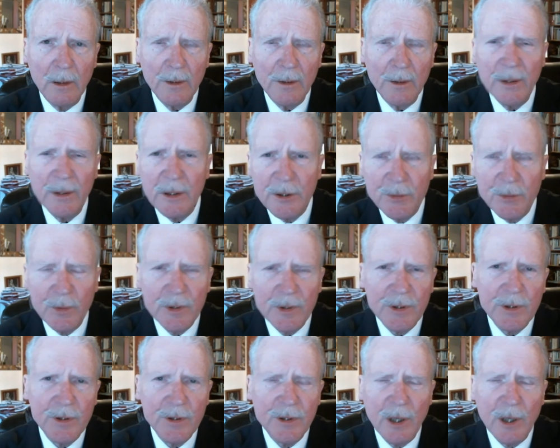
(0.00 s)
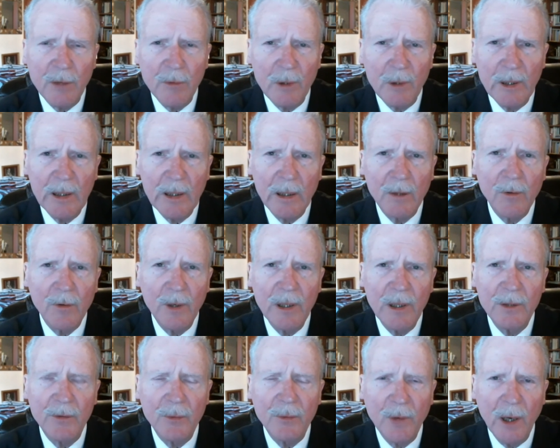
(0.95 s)
This was generally
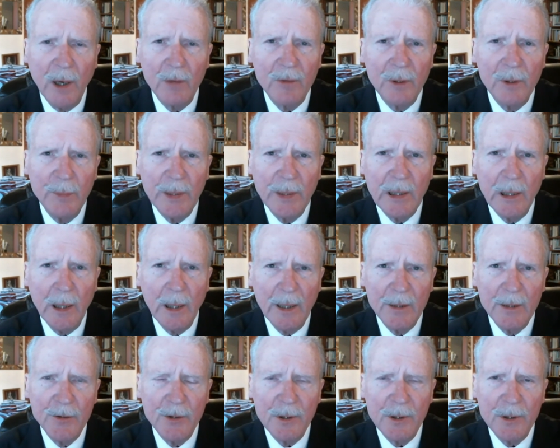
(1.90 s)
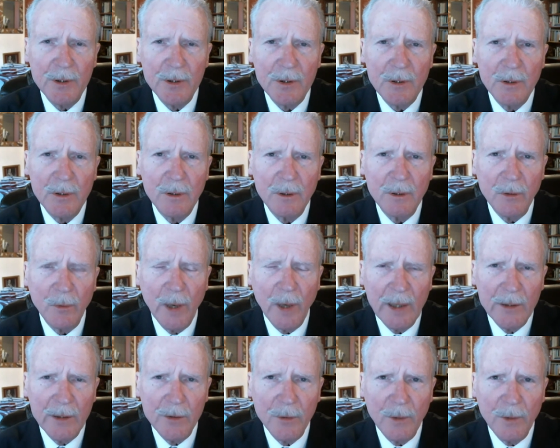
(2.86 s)
agreed throughout the Middle Ages, the
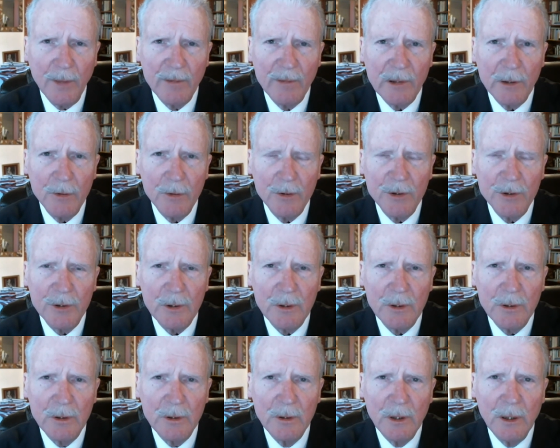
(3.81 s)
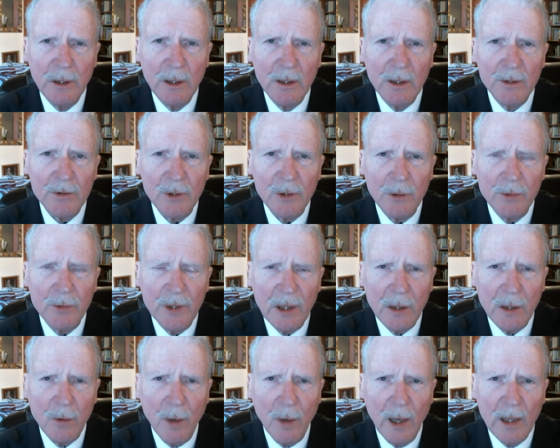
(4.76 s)
right to revolution. So the
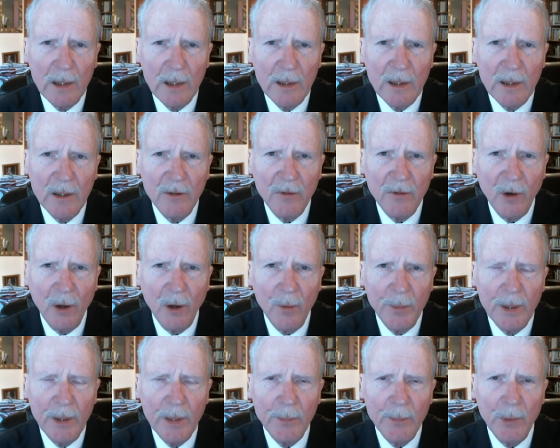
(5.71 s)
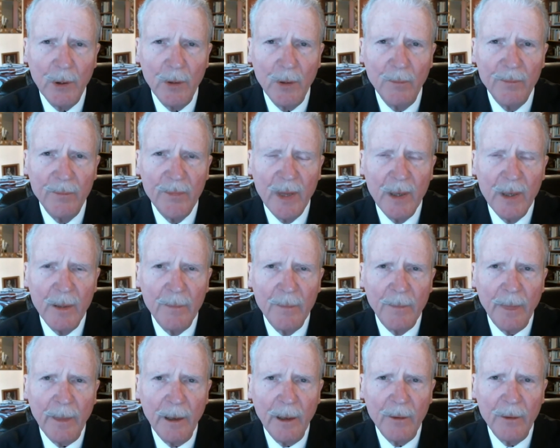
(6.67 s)
equality of all people,
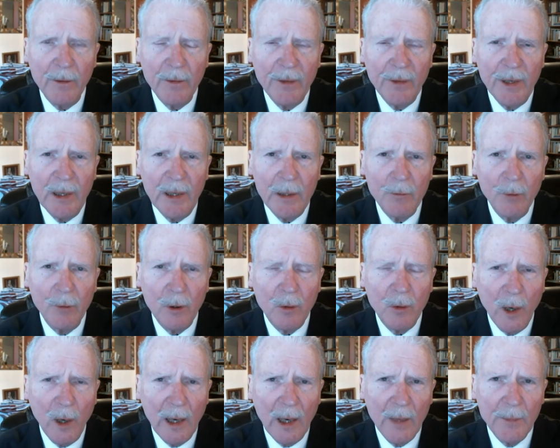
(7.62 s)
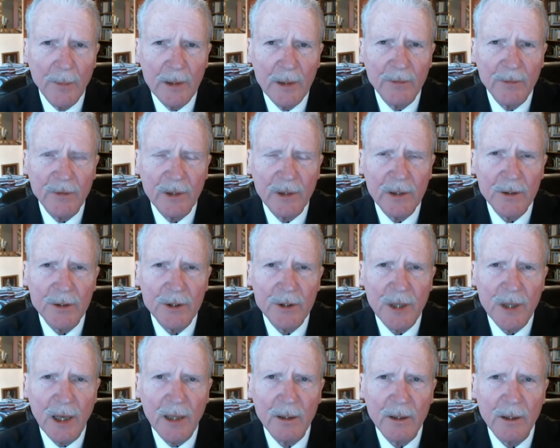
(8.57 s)
of the requirement of
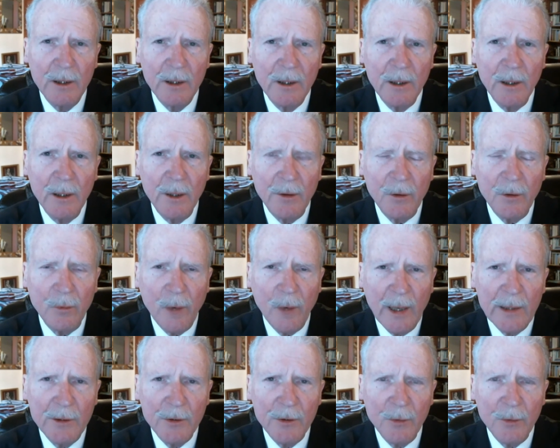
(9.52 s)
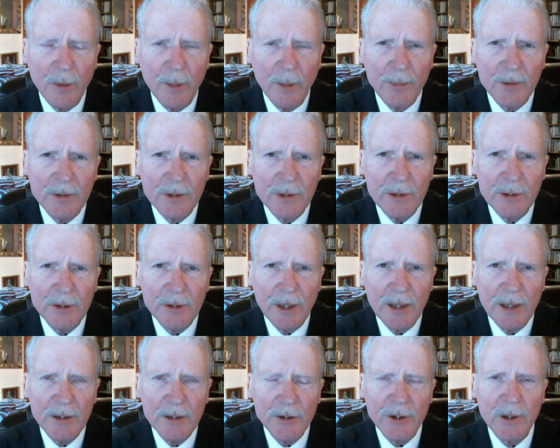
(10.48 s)
consent, the right to
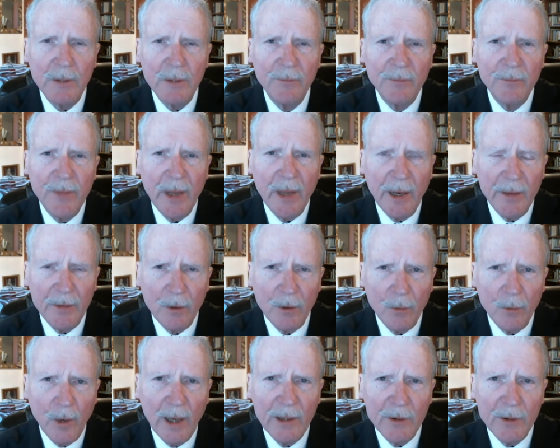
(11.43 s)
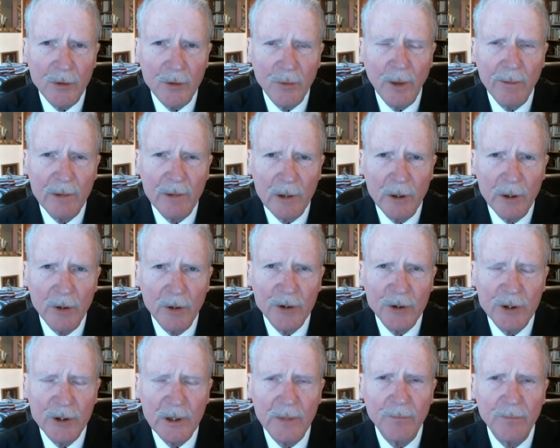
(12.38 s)
representation, and the right to
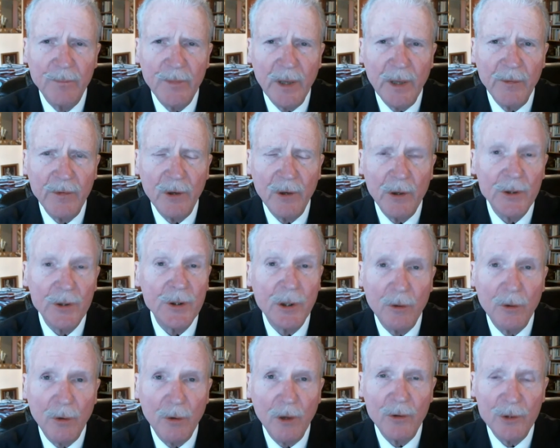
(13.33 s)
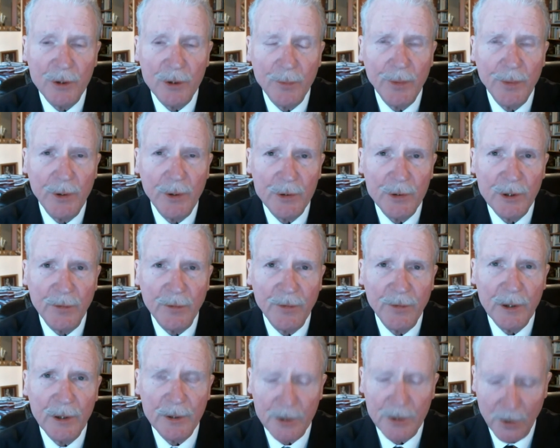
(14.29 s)
revolution if there is a gross abuse of
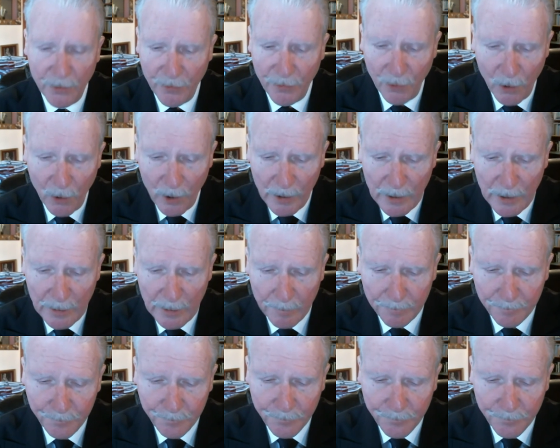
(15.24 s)
this authority.